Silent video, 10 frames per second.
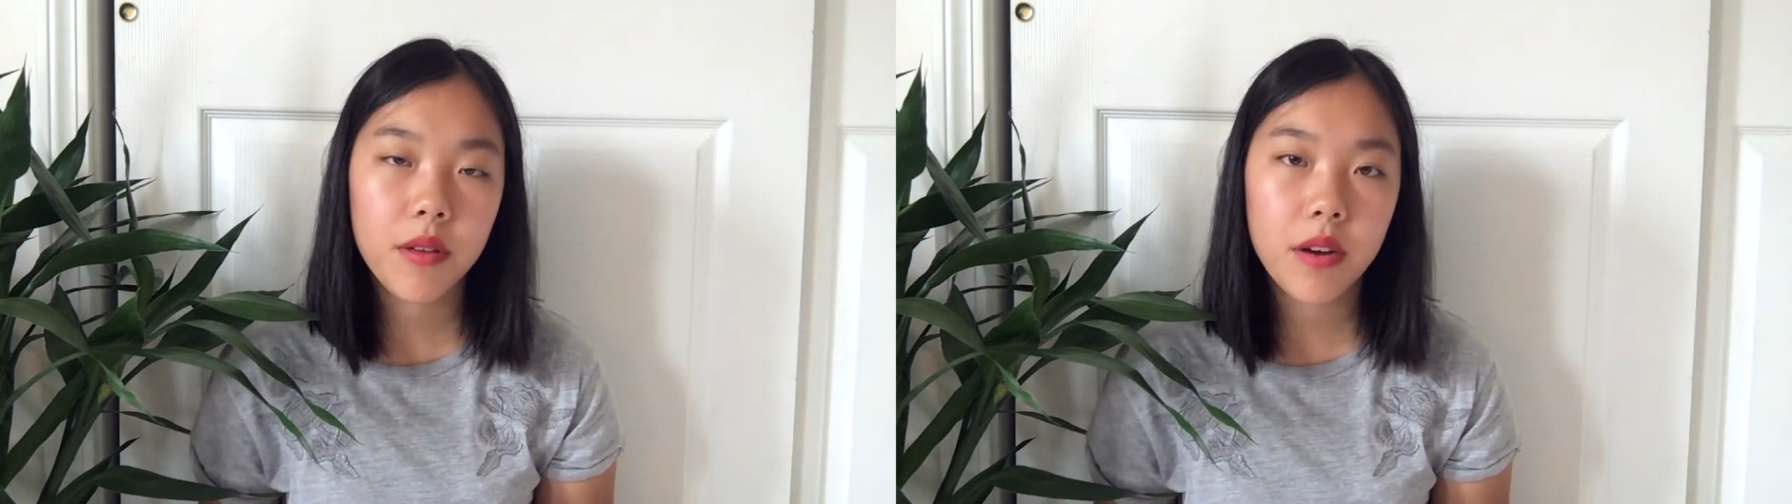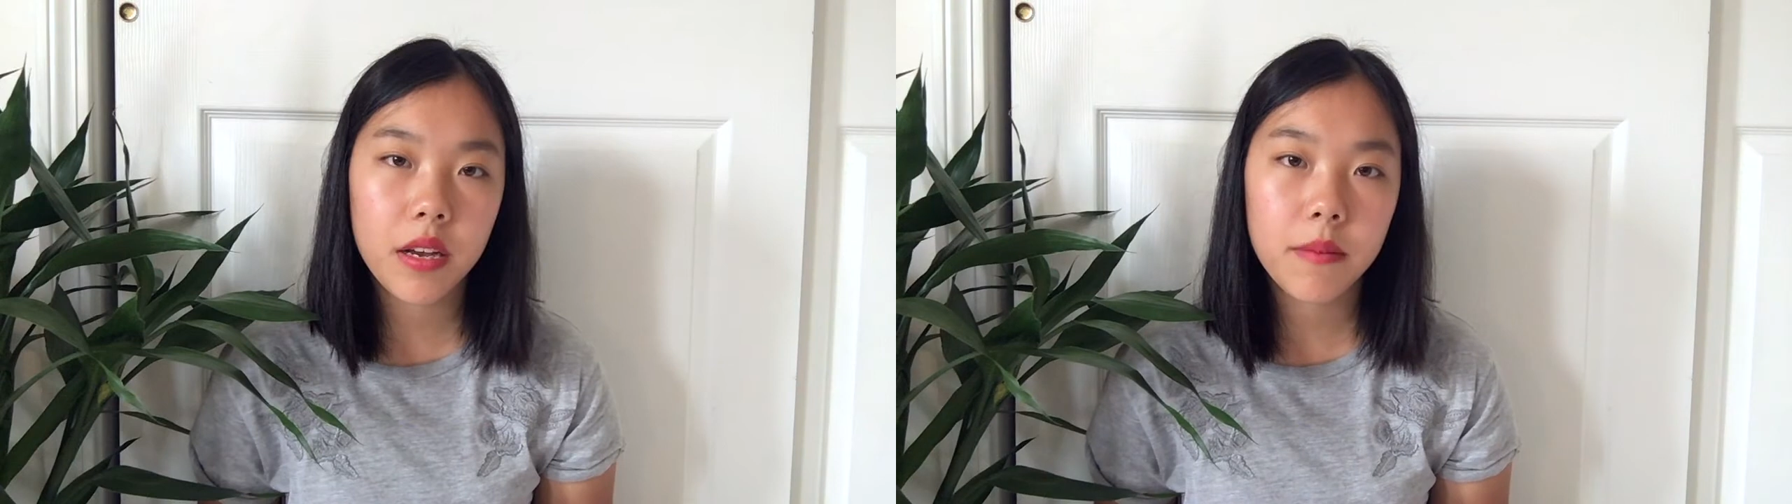
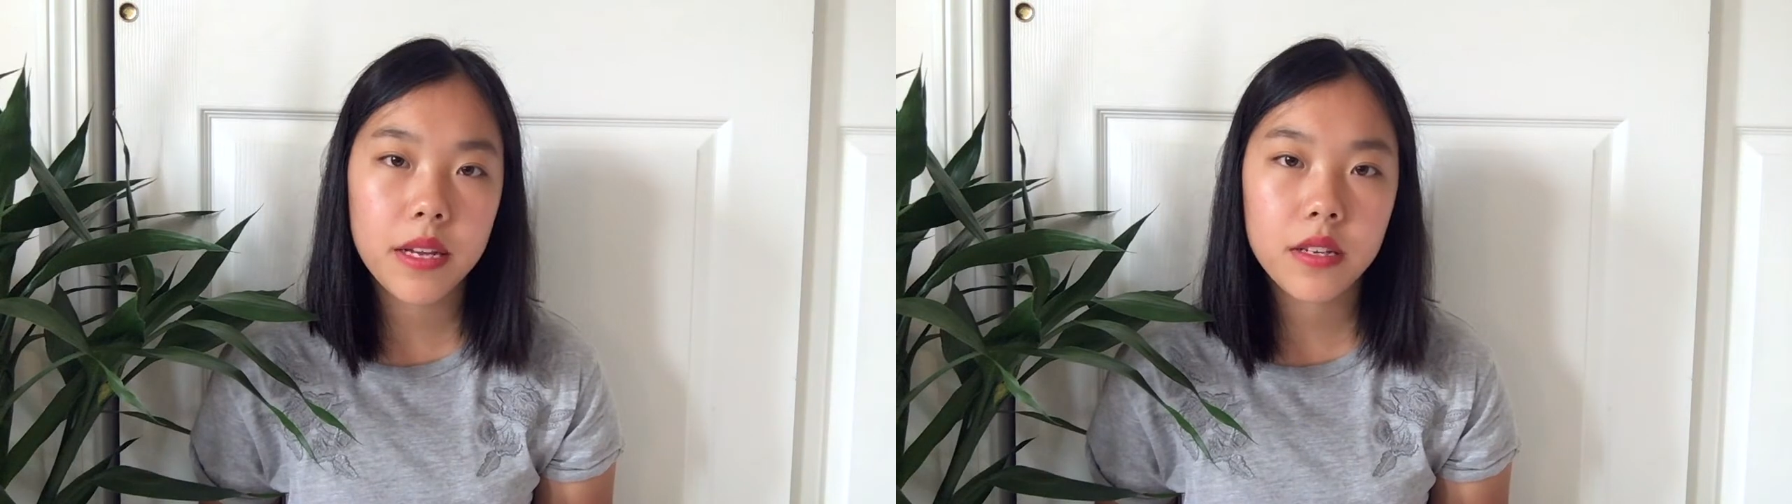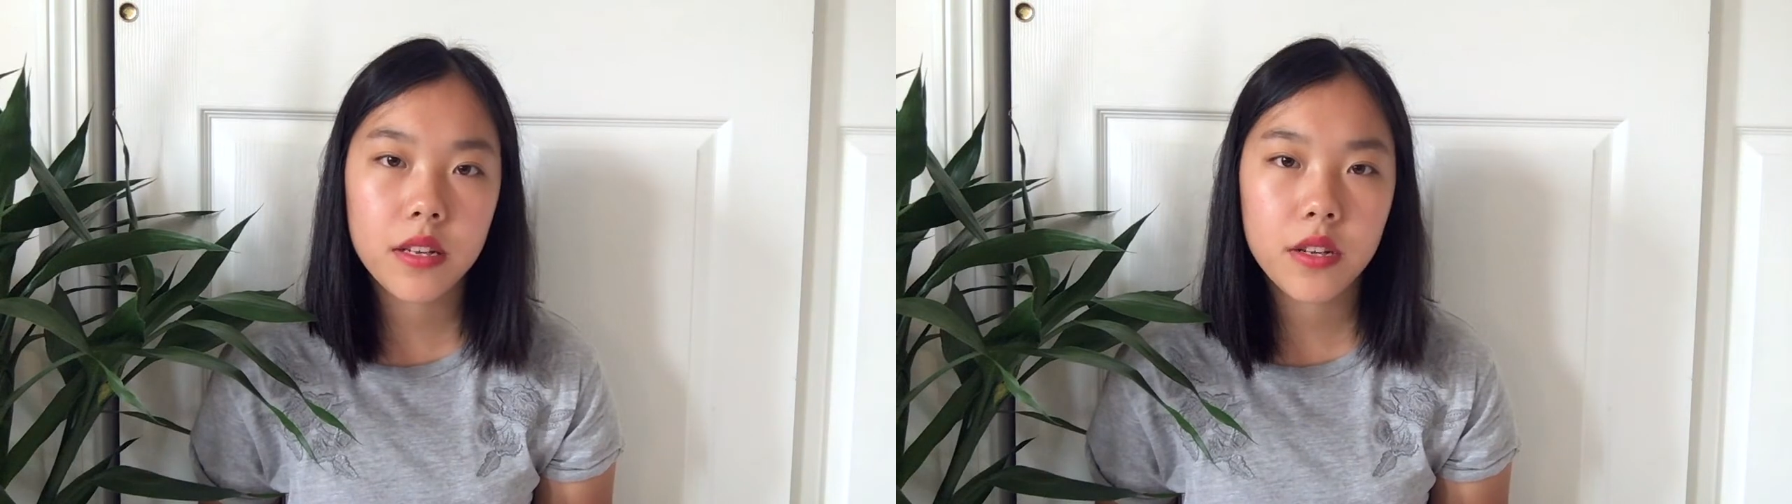recommend
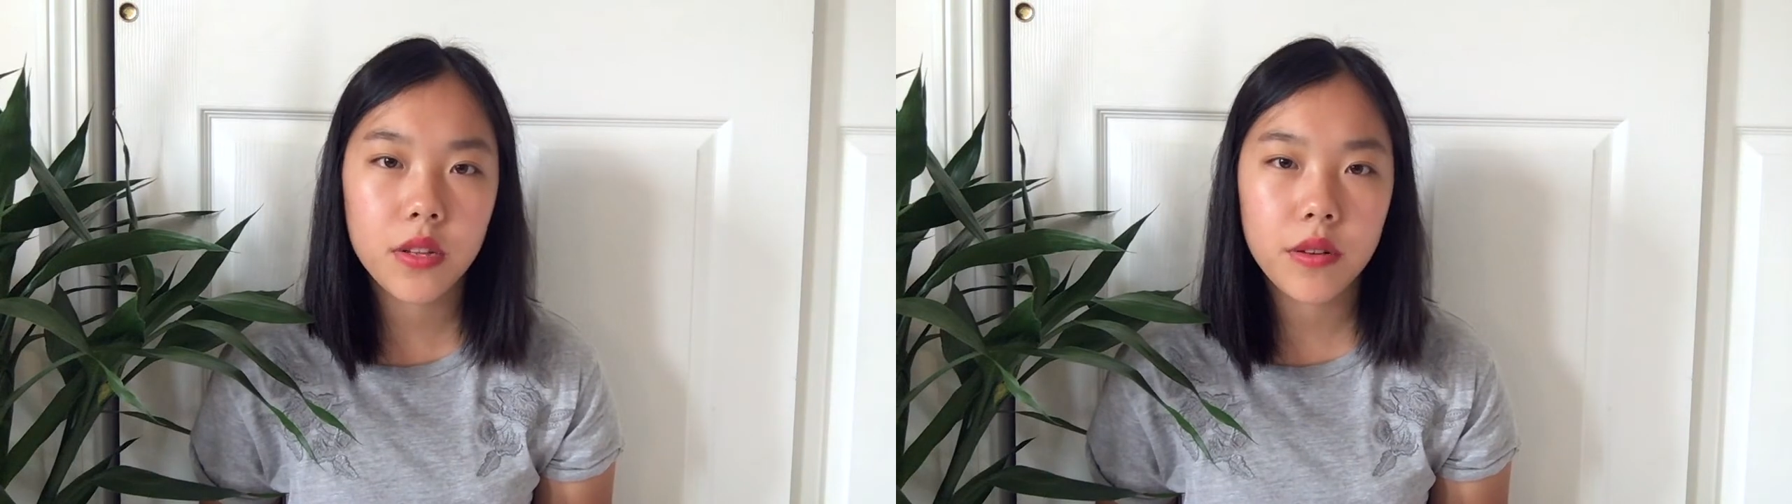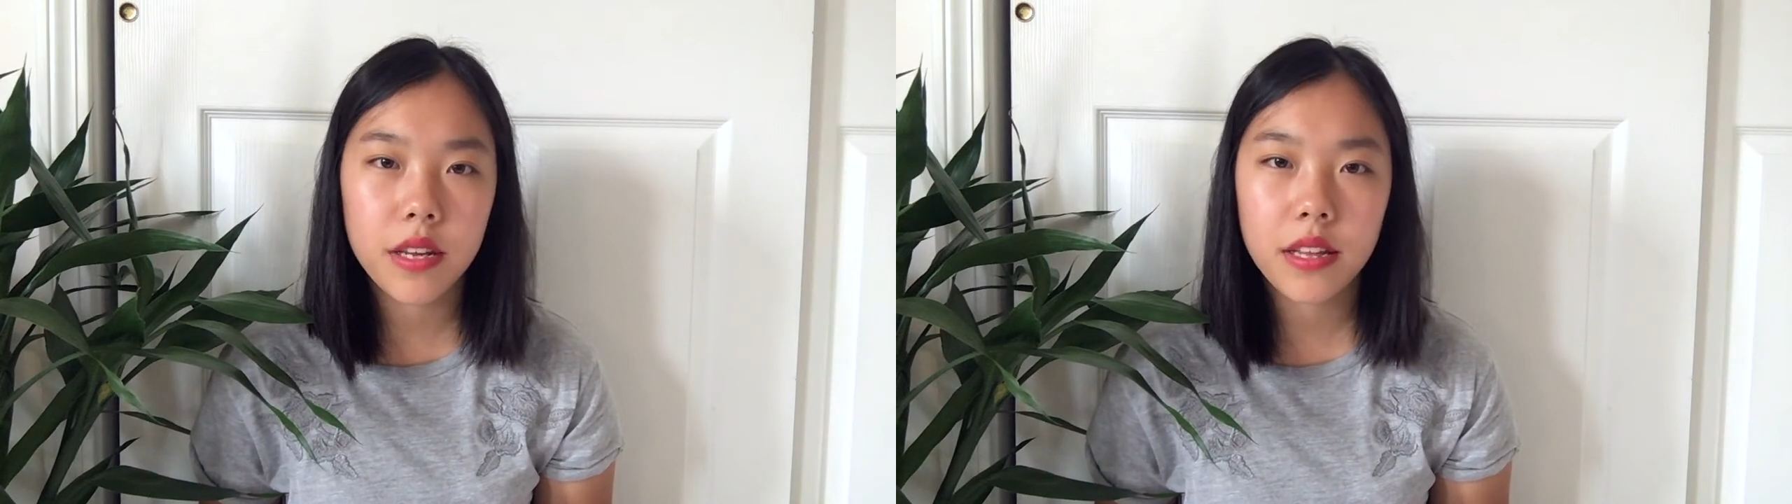
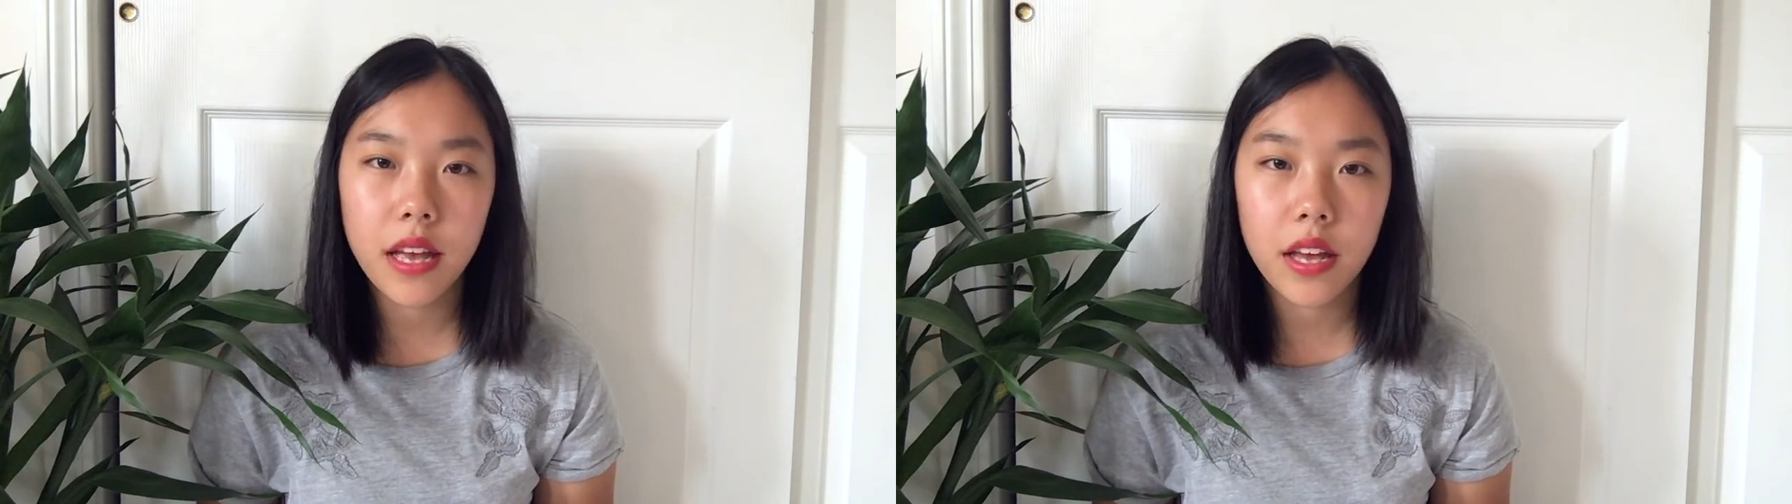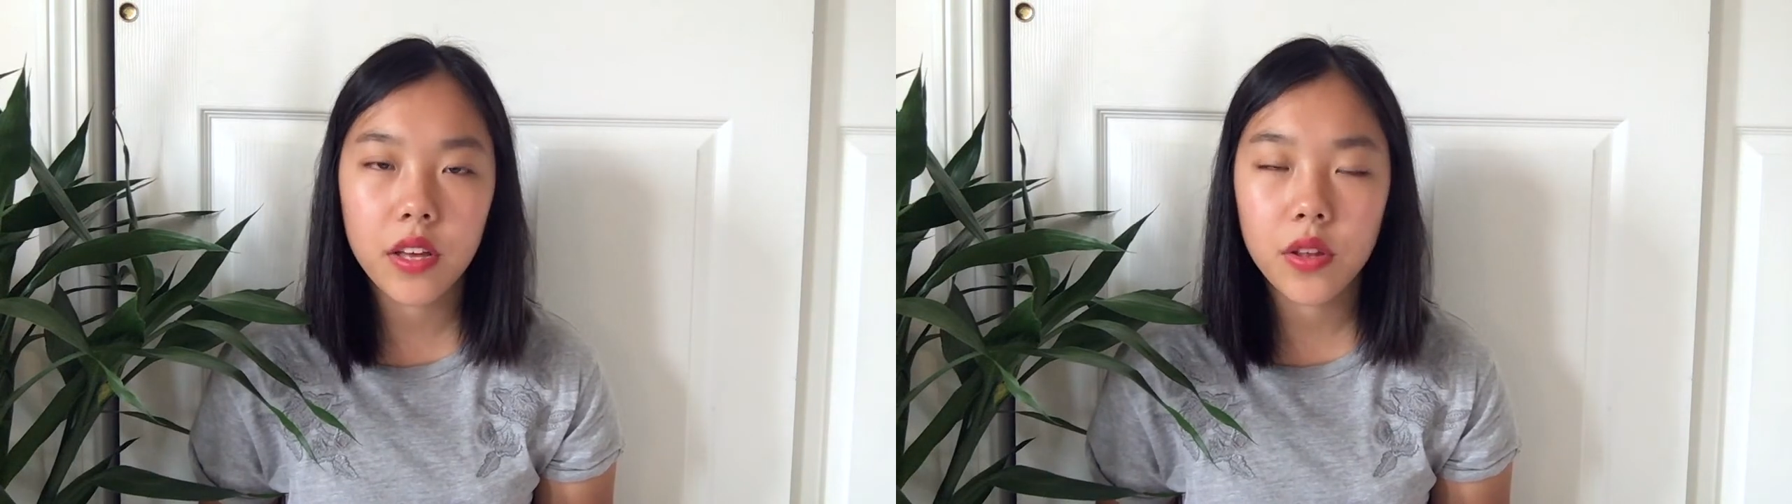including like